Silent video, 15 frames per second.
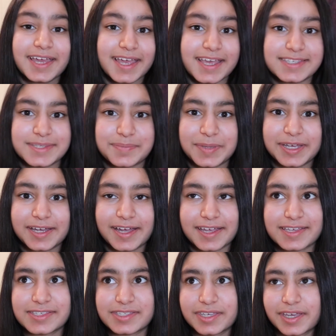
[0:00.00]
Is it
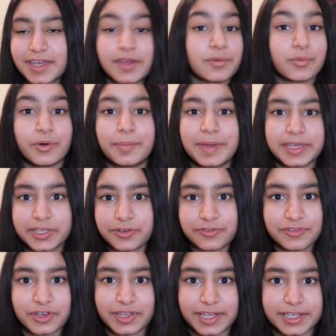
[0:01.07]
because it will make you
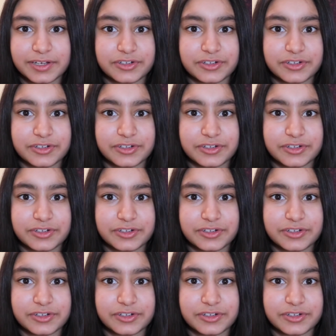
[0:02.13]
feel like